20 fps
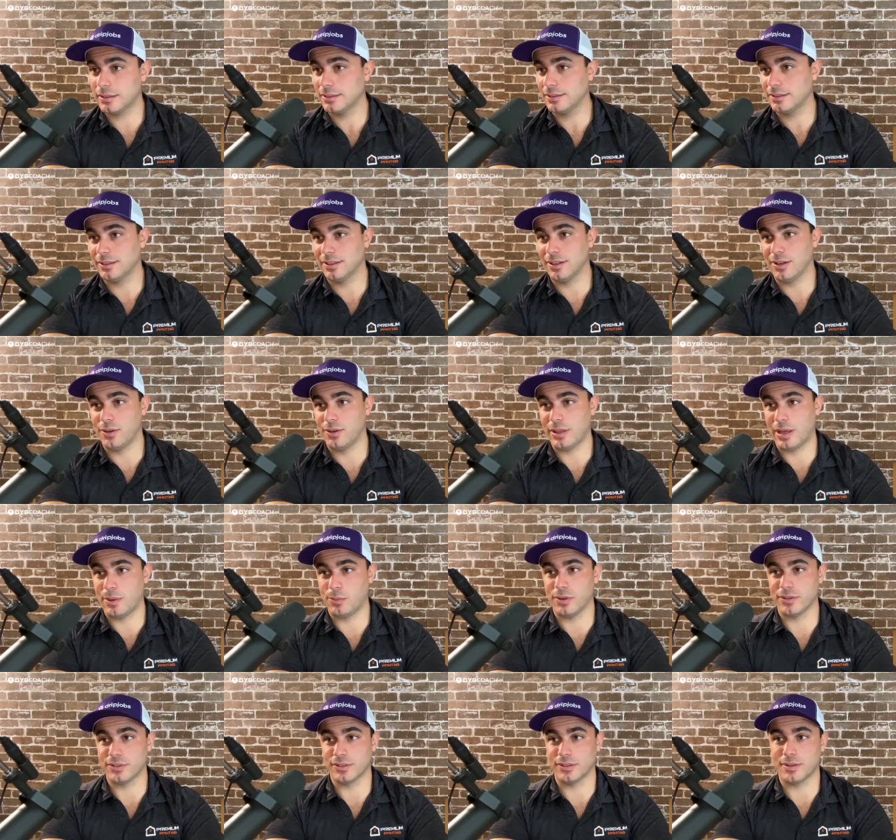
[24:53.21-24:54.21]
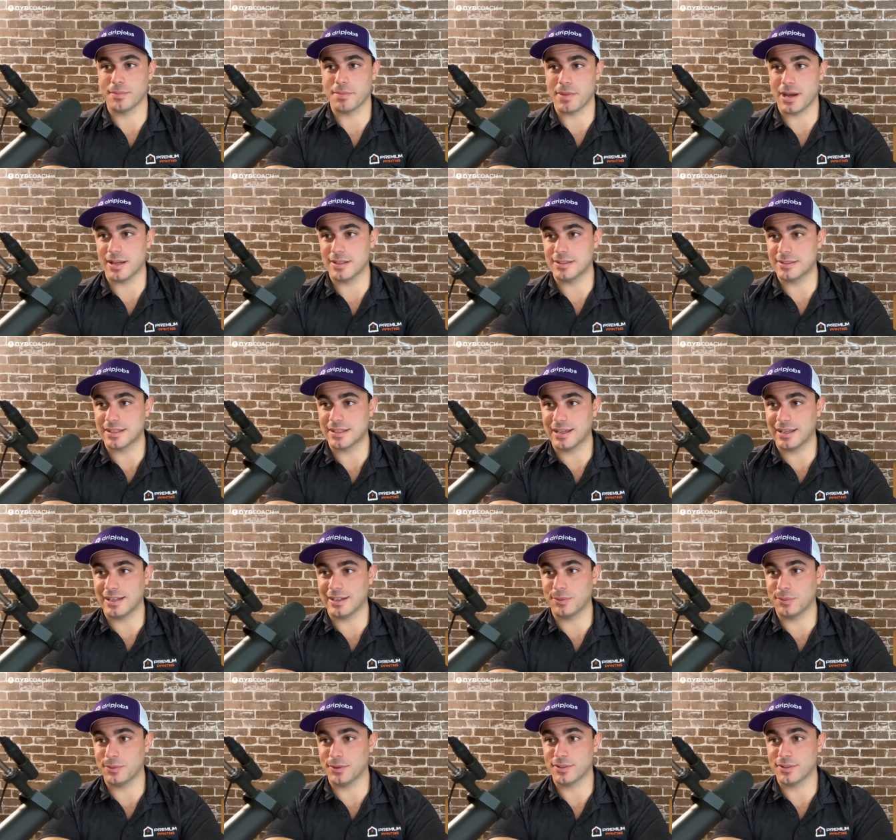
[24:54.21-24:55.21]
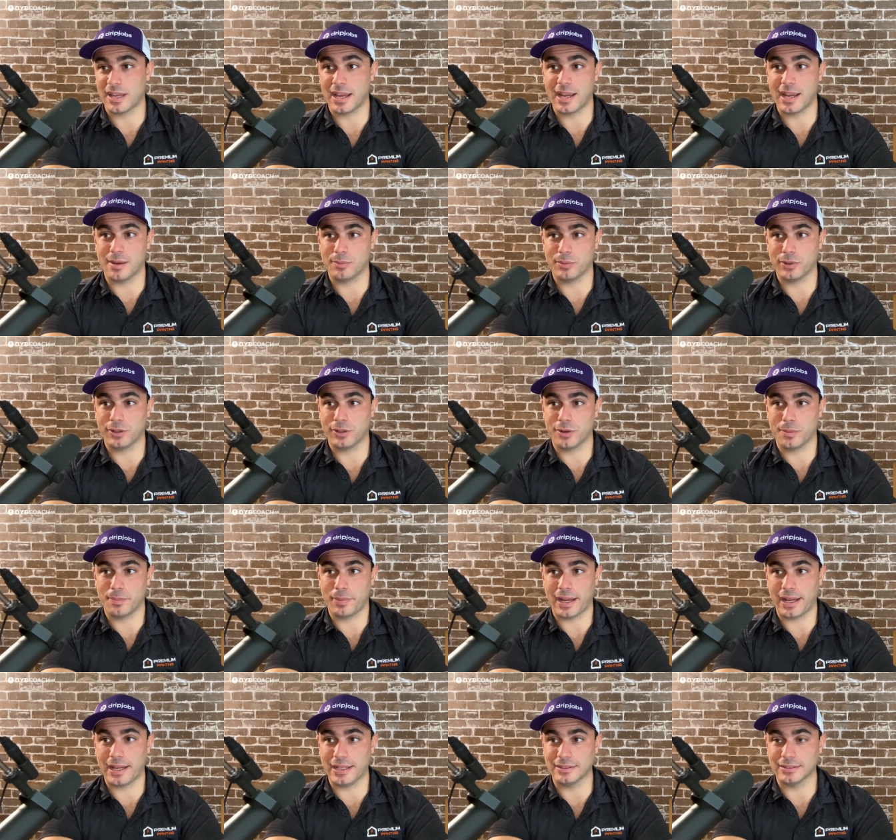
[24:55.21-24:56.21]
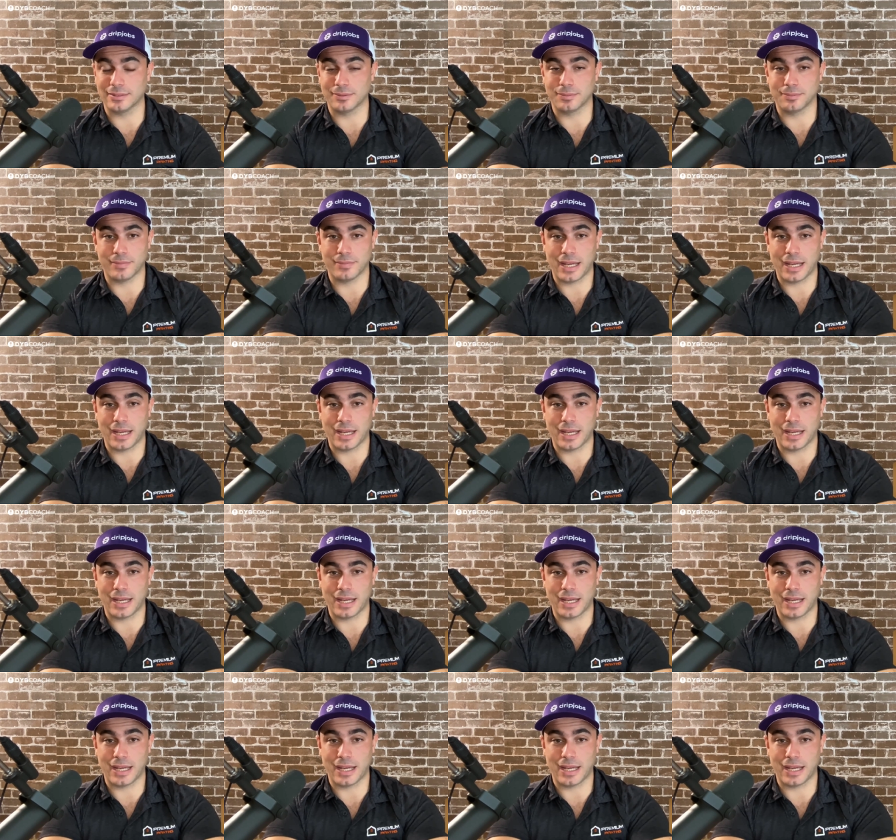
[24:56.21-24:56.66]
You know, that wasn't the mindset. It was, hey, I'm going to go paint and make